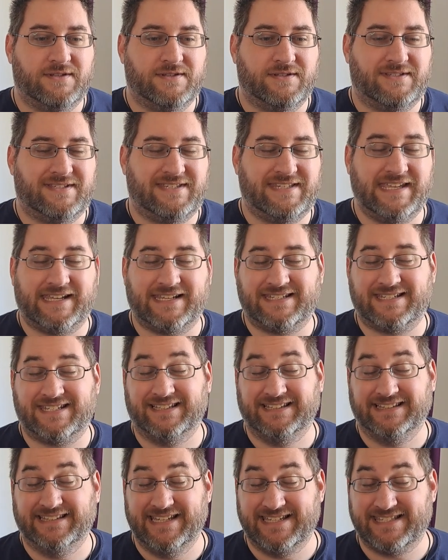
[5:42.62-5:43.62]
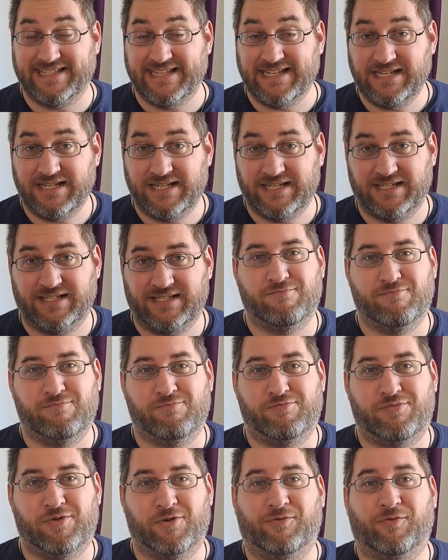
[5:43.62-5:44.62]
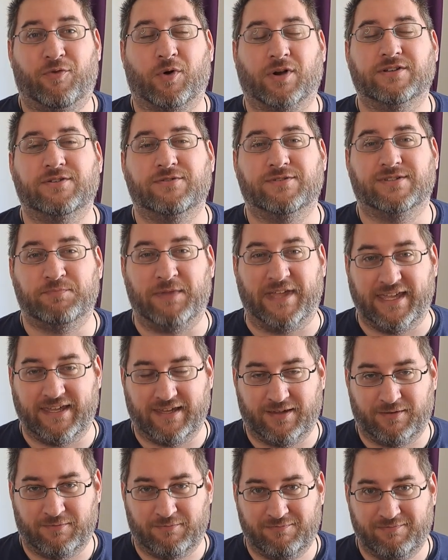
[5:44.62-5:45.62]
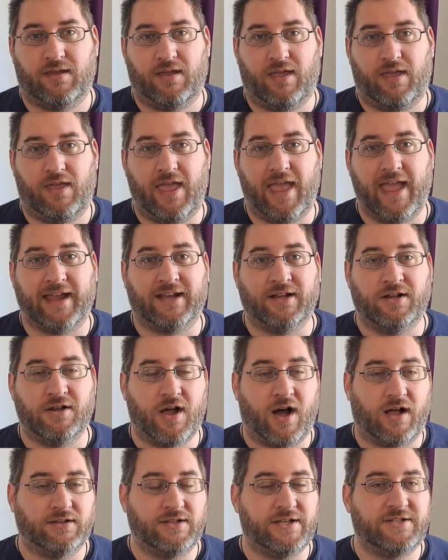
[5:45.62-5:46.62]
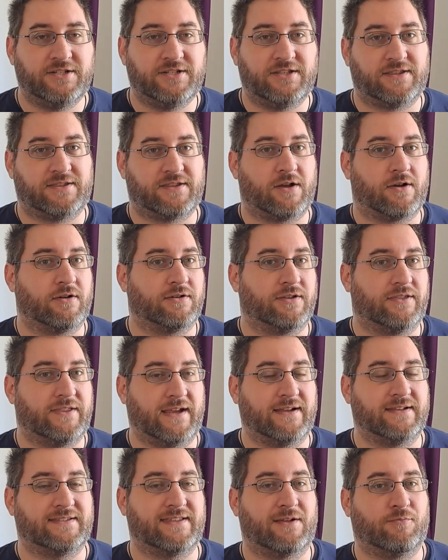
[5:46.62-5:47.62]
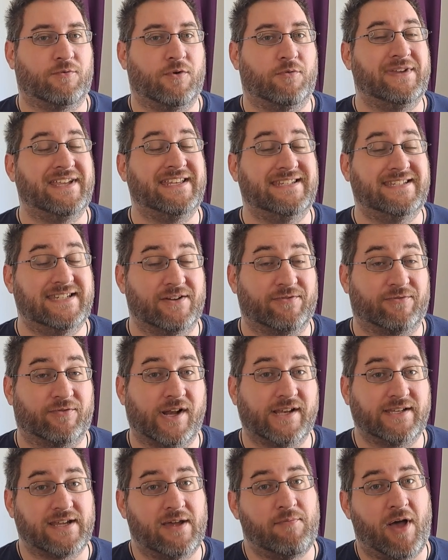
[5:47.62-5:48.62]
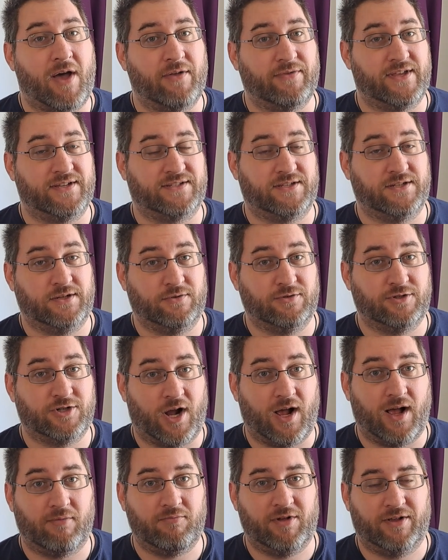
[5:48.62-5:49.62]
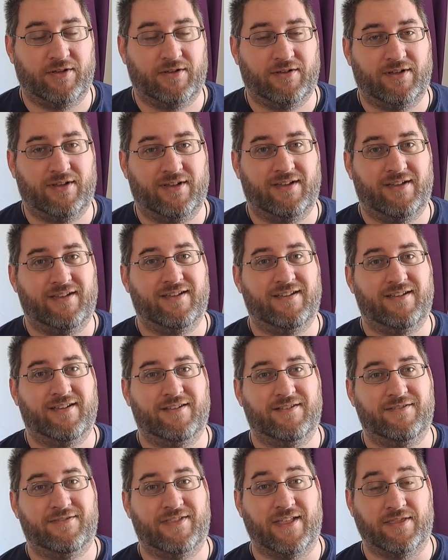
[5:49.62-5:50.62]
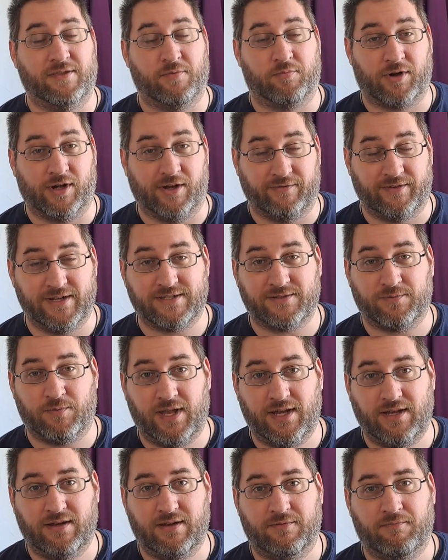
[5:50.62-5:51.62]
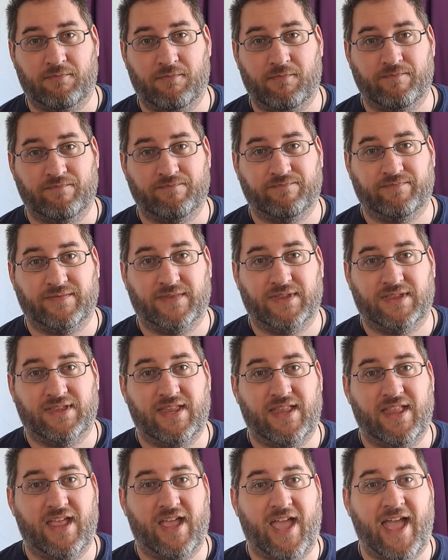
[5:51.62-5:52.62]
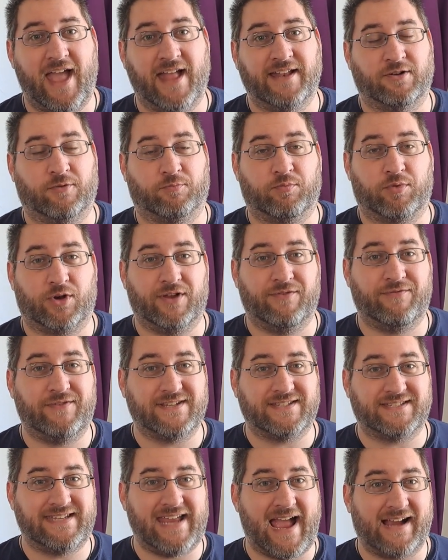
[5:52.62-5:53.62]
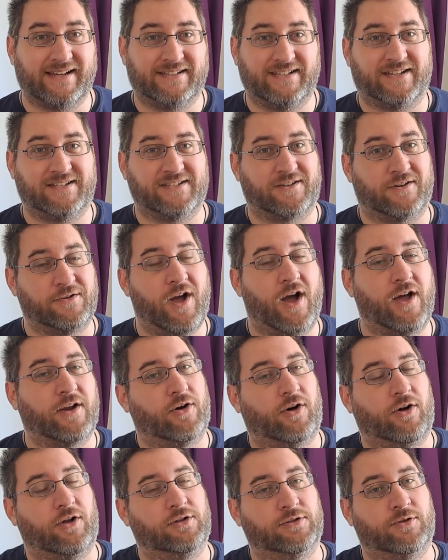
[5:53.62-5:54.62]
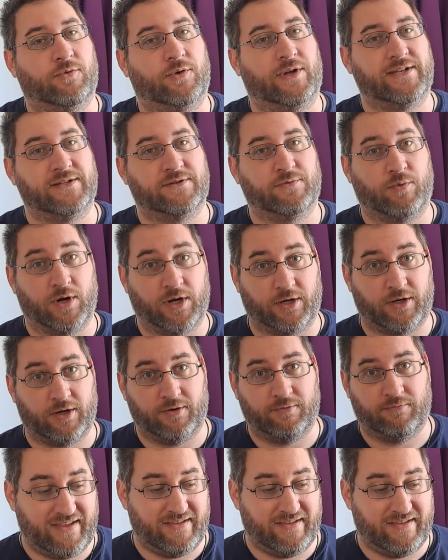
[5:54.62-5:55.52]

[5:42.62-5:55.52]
Seek to listen before to speak. Acknowledge that there are things that will be different about this new job than the previous one, and your previous tactics are not all going to work.